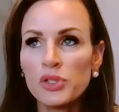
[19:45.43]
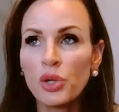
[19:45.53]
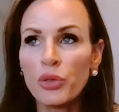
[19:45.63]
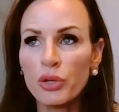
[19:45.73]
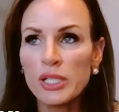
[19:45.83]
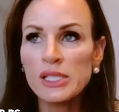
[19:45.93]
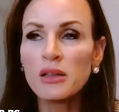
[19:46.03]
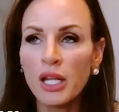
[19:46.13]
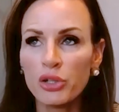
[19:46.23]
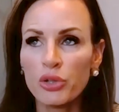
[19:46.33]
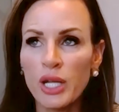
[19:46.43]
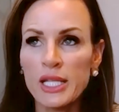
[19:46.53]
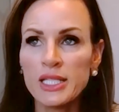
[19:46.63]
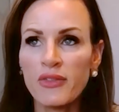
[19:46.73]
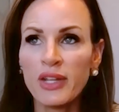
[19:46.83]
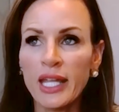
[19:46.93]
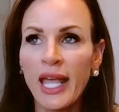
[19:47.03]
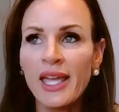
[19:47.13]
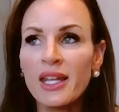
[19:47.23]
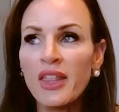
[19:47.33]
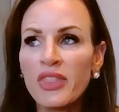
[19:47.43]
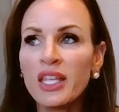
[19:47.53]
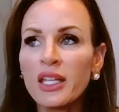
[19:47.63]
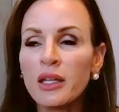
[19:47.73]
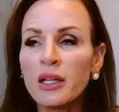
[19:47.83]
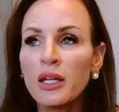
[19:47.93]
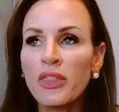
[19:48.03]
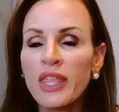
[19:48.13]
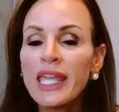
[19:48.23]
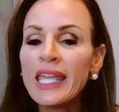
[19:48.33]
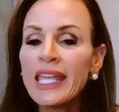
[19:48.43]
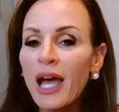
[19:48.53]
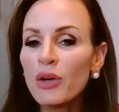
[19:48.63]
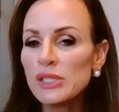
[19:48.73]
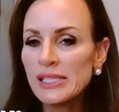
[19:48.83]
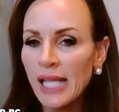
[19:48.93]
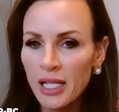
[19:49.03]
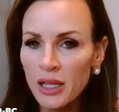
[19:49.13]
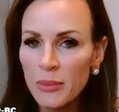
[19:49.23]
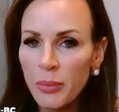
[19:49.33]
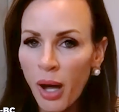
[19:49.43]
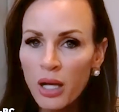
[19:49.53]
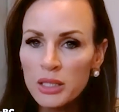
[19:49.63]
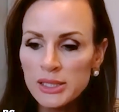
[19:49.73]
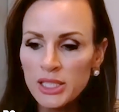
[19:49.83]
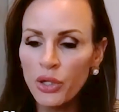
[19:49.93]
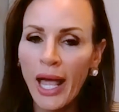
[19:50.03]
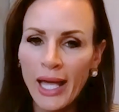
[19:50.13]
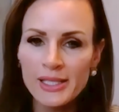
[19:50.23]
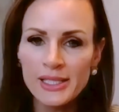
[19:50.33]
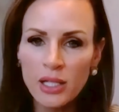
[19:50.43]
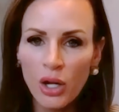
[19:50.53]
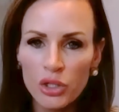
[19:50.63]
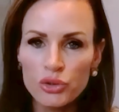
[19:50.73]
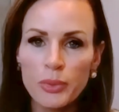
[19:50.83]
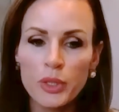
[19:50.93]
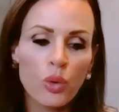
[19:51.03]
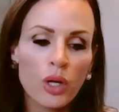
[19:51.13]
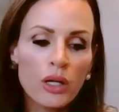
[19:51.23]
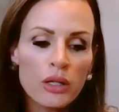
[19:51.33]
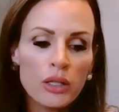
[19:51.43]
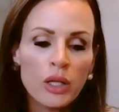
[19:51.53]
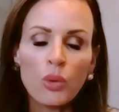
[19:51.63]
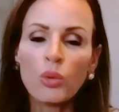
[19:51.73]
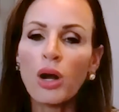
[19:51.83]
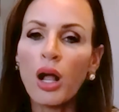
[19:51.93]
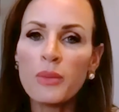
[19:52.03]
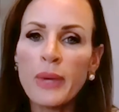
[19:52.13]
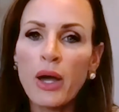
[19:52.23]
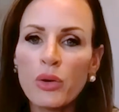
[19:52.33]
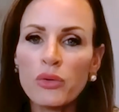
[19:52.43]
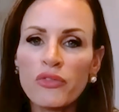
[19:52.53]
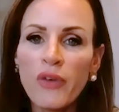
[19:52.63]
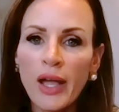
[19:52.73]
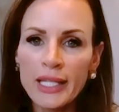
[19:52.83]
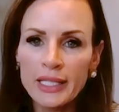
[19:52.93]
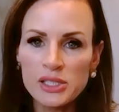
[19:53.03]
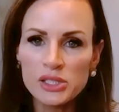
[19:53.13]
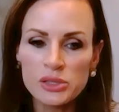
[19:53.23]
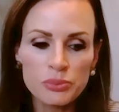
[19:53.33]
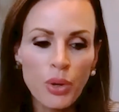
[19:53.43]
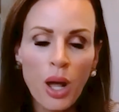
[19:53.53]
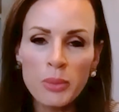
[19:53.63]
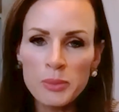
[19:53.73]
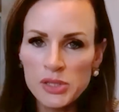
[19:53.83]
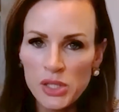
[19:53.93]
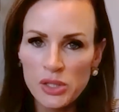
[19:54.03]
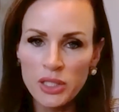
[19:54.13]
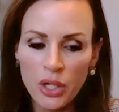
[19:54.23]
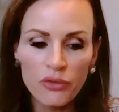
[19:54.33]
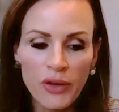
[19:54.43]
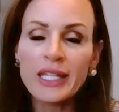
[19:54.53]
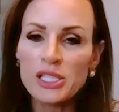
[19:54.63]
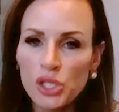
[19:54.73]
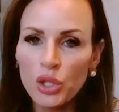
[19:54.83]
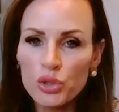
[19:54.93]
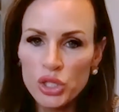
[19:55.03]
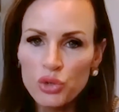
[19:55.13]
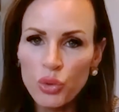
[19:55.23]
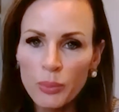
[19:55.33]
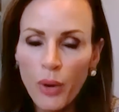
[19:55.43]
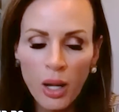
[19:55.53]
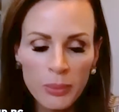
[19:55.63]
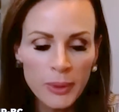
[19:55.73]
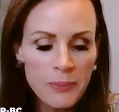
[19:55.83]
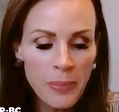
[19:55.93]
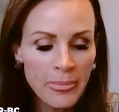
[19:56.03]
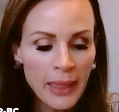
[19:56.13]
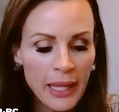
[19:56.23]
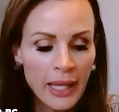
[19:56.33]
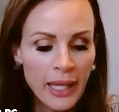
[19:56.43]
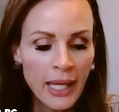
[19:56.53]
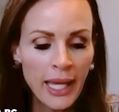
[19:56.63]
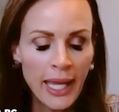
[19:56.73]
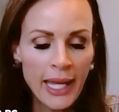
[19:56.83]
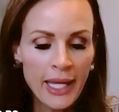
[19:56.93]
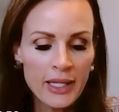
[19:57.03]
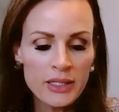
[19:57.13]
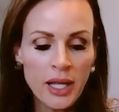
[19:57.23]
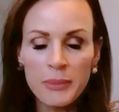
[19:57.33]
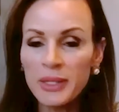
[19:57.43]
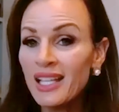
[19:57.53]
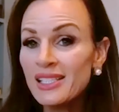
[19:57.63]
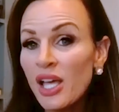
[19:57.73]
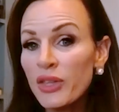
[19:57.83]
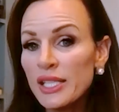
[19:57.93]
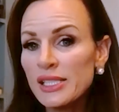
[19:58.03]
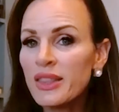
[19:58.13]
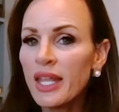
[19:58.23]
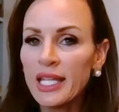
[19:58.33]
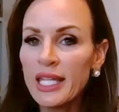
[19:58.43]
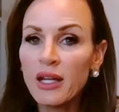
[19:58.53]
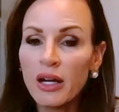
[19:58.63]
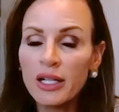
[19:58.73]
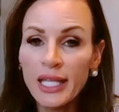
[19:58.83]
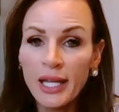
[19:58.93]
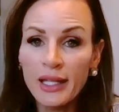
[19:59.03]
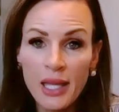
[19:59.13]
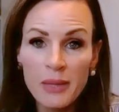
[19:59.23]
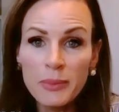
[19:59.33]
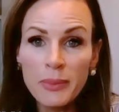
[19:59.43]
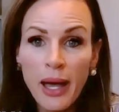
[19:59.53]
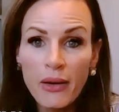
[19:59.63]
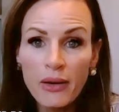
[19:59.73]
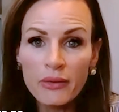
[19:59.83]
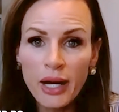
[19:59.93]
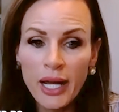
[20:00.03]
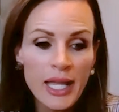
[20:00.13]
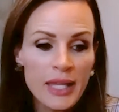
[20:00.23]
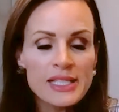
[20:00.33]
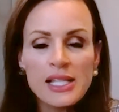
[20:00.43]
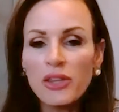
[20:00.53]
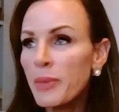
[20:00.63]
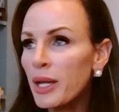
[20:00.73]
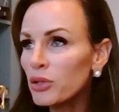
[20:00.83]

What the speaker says: So there is a lot of creativity. And I think thinking outside of the box, as an entrepreneur, we're all about finding problems to, finding a solution to a problem. And I mean, that's how the aesthetic ER kit came about, right? And that's how the